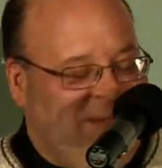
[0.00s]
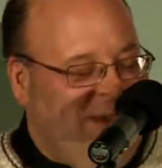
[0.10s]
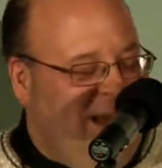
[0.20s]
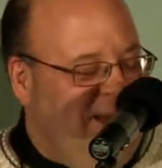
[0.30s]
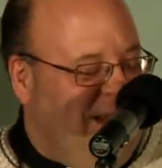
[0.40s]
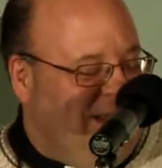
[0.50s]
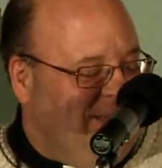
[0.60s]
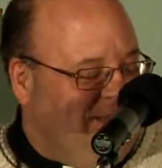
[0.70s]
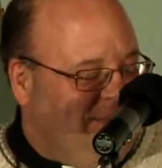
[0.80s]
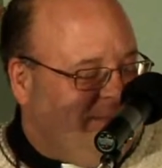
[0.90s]
So
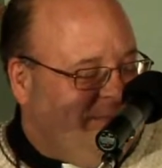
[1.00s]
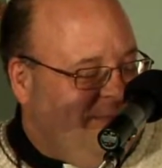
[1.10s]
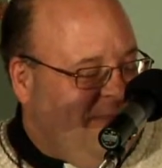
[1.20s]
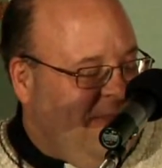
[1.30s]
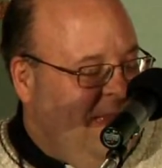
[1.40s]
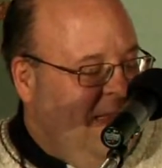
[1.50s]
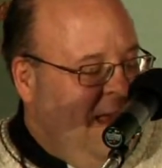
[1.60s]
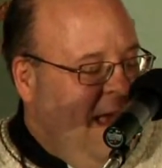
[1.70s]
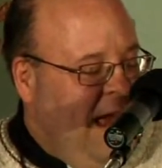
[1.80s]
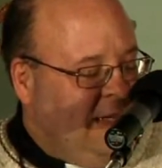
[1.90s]
anyways,
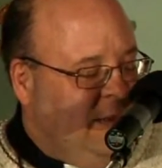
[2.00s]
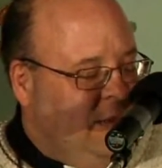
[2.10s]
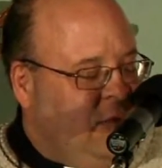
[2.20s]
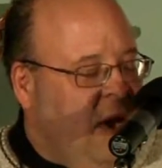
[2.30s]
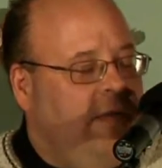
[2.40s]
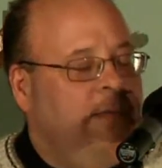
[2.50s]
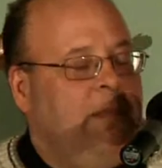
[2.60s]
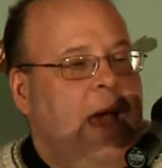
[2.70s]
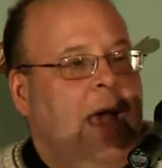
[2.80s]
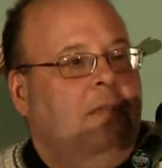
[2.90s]
as I was driving
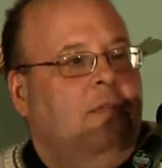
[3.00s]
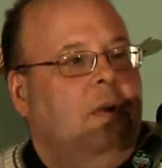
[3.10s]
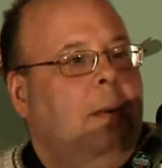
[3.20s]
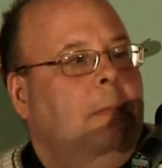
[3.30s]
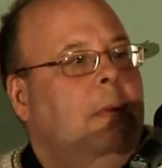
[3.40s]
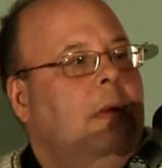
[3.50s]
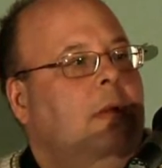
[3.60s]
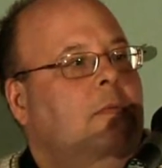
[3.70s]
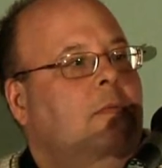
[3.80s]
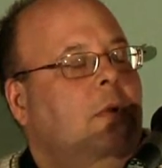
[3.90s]
back from,
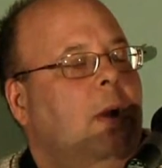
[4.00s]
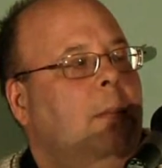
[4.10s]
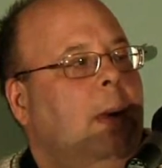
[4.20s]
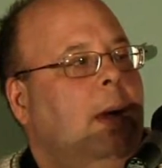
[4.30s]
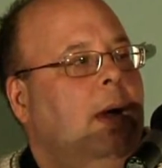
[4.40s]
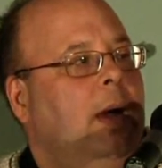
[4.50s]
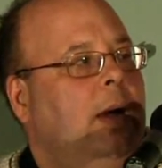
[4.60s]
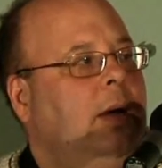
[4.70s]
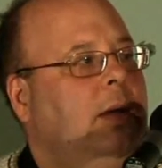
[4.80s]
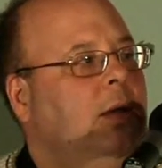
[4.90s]
from
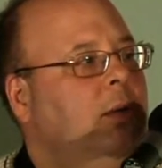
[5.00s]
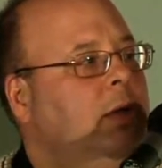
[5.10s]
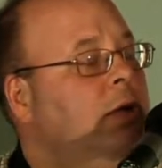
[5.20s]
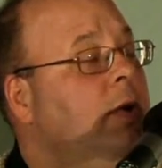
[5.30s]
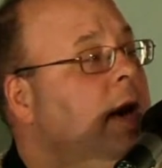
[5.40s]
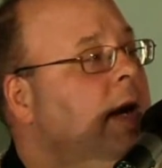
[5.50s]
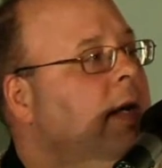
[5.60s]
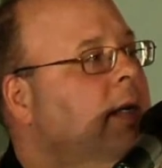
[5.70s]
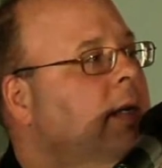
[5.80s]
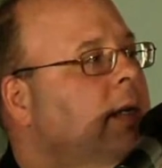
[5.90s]
uh, the
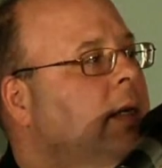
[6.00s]
retreat,